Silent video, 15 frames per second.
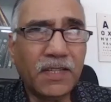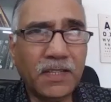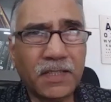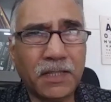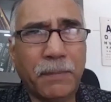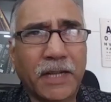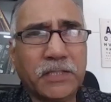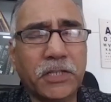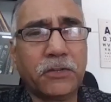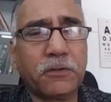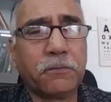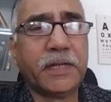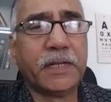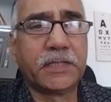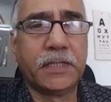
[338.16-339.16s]
the Bachelor
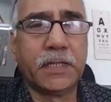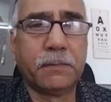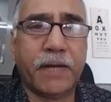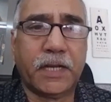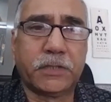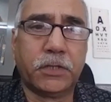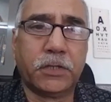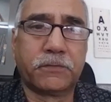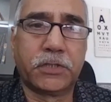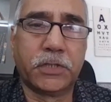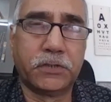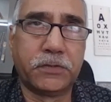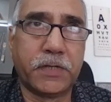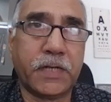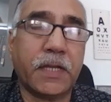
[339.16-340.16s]
of Medicine and Bachelor of
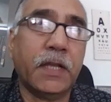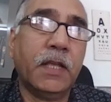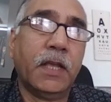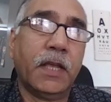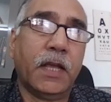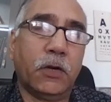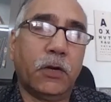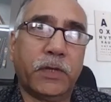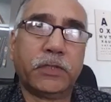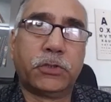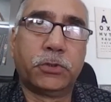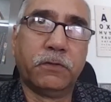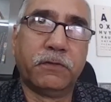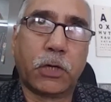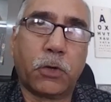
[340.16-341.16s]
Surgery. And
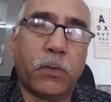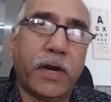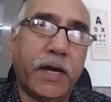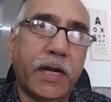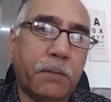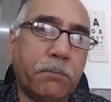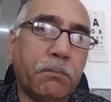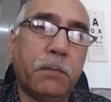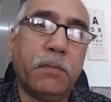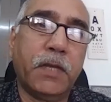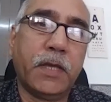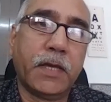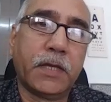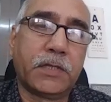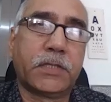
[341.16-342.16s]
once you've acquired
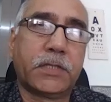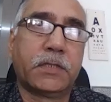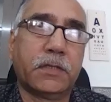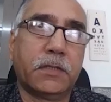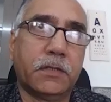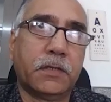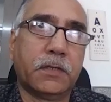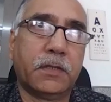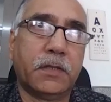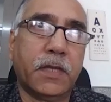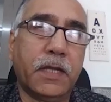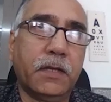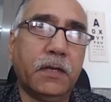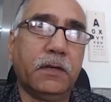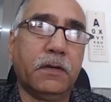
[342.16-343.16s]
MBBS,
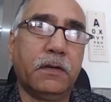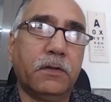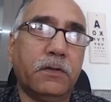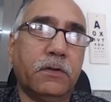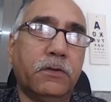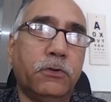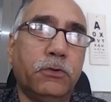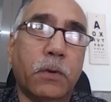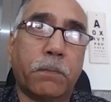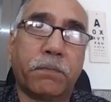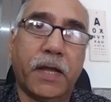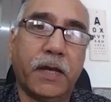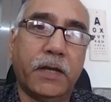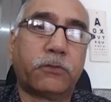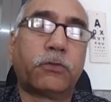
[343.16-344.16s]
then you
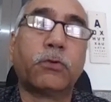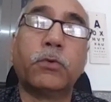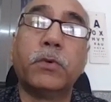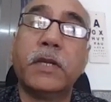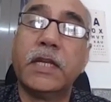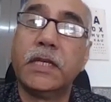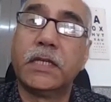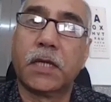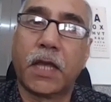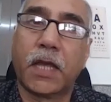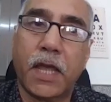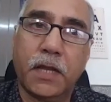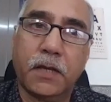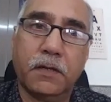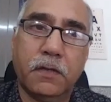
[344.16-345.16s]
apply through NEET
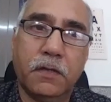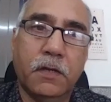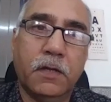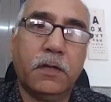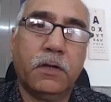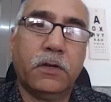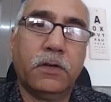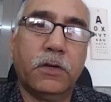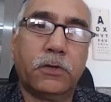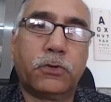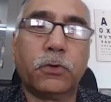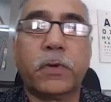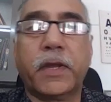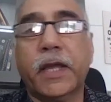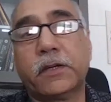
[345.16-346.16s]
again
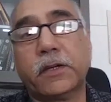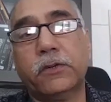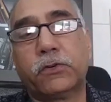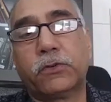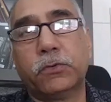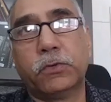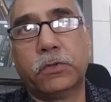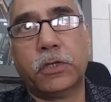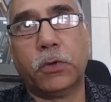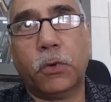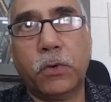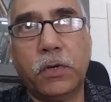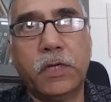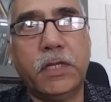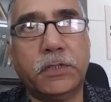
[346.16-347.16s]
to get into the
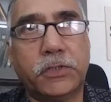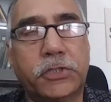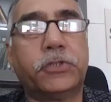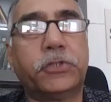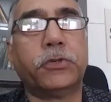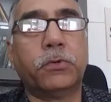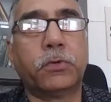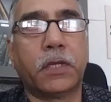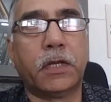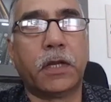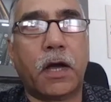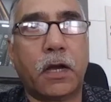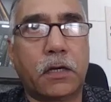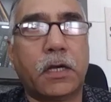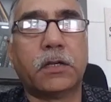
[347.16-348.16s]
only institute in
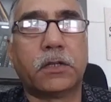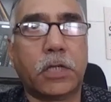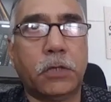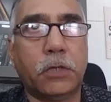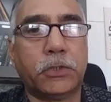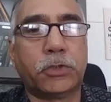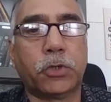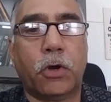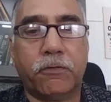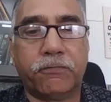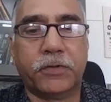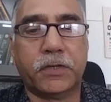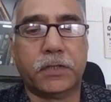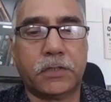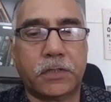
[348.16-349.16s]
our country which
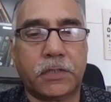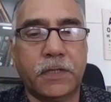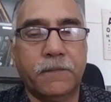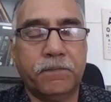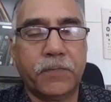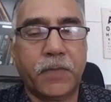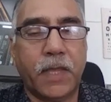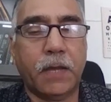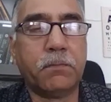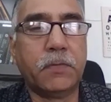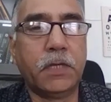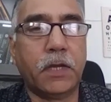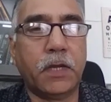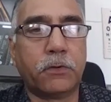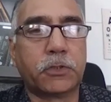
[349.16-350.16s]
offers
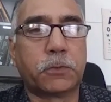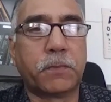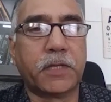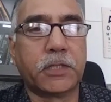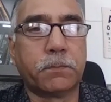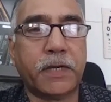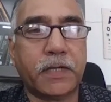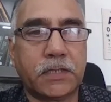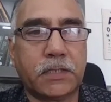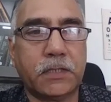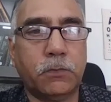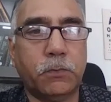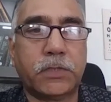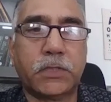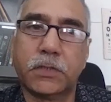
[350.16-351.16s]
MD Aerospace
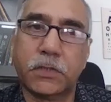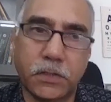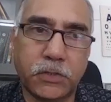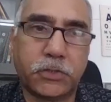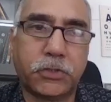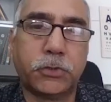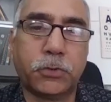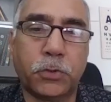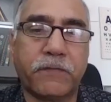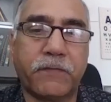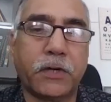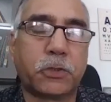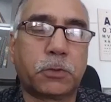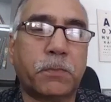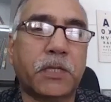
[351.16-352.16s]
Medicine, which is the Institute of
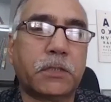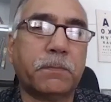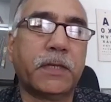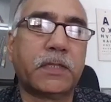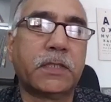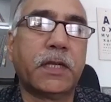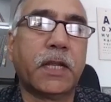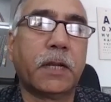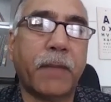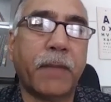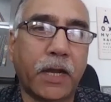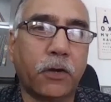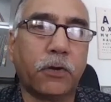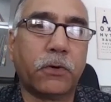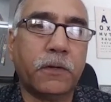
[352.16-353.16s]
Aerospace Medicine at
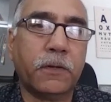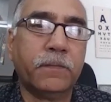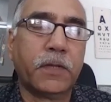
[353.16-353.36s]
Bangalore,